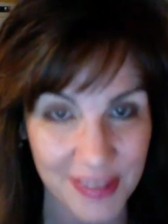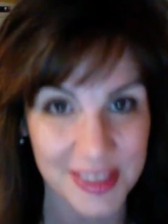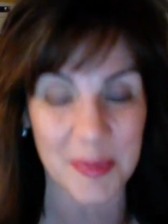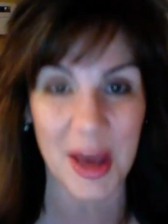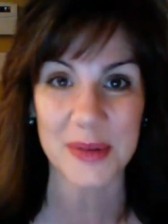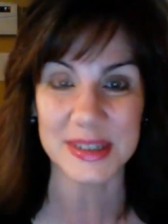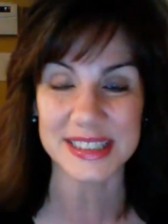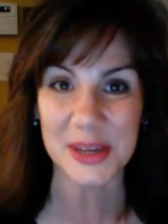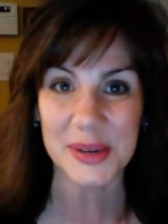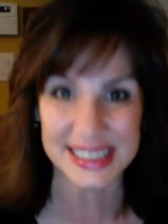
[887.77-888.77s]
them. I was
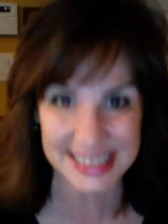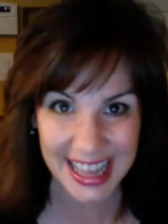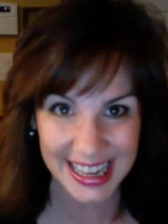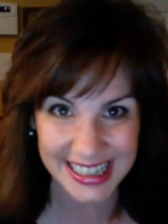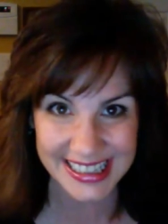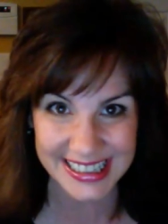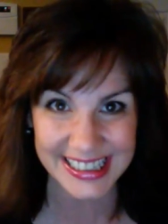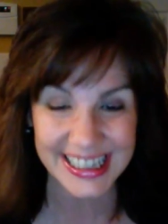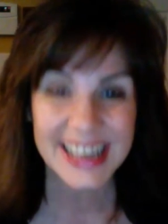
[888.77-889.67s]
so excited.